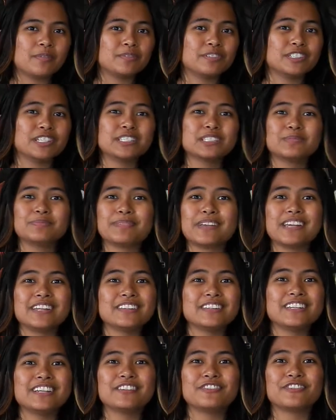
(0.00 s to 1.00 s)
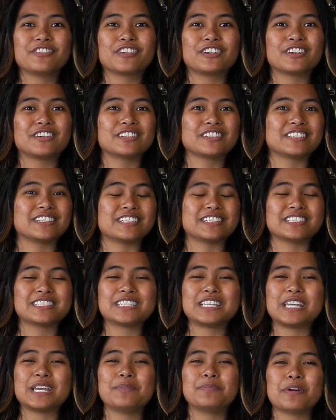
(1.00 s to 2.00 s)
Just mainly for the
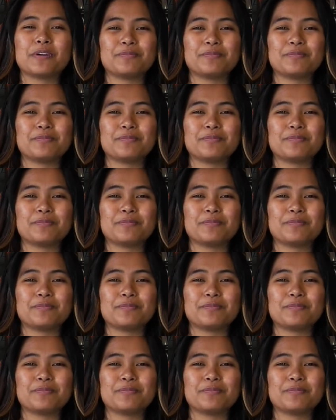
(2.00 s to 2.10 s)
team